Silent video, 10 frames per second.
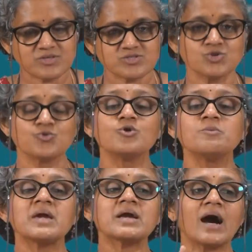So, you will
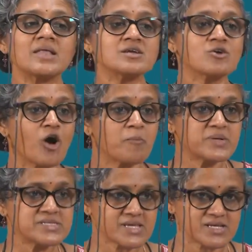make other
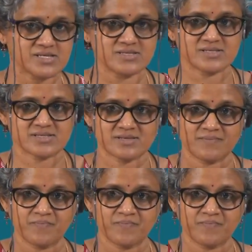compensations